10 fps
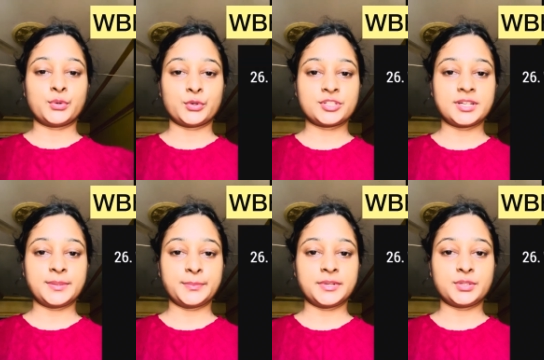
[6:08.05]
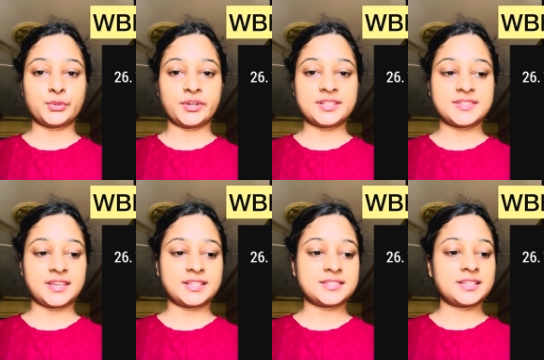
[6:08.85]
Question number
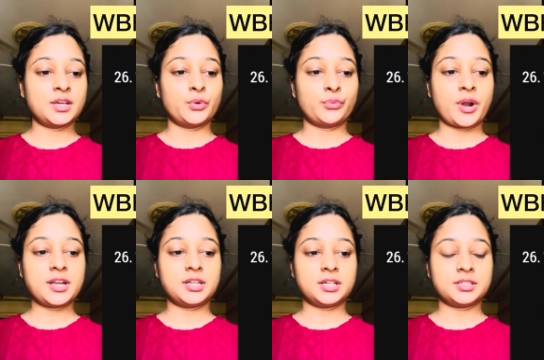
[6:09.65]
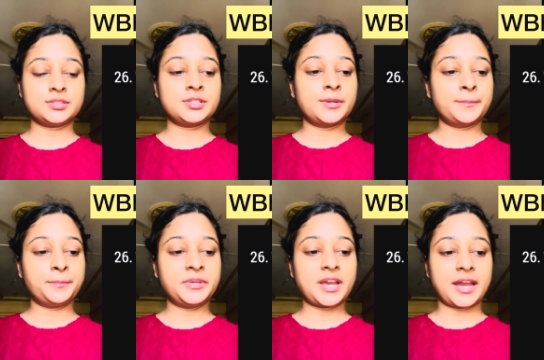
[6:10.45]
twenty-six. What does
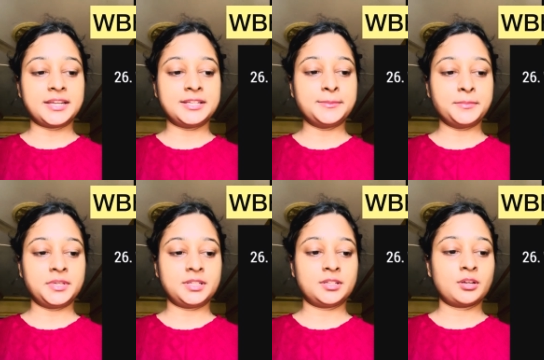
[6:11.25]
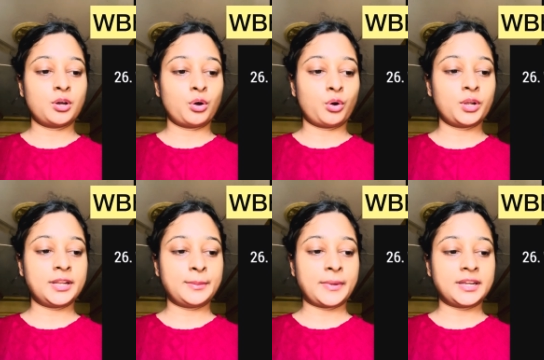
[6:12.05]
B I D mean on
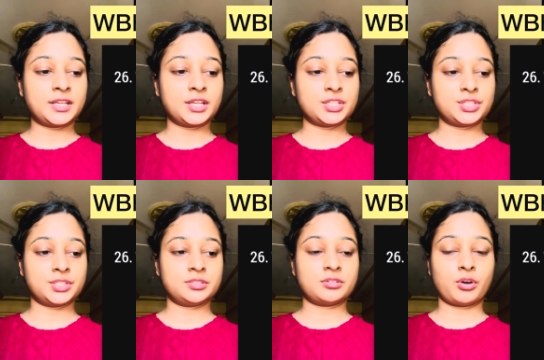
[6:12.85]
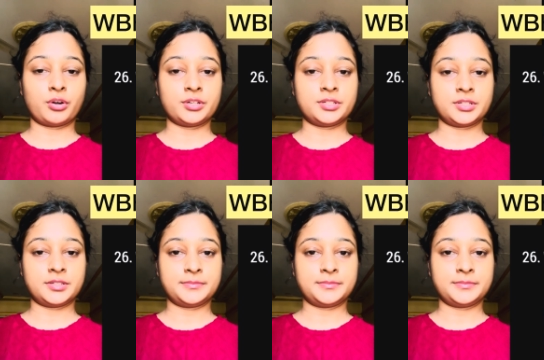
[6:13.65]
a medication order?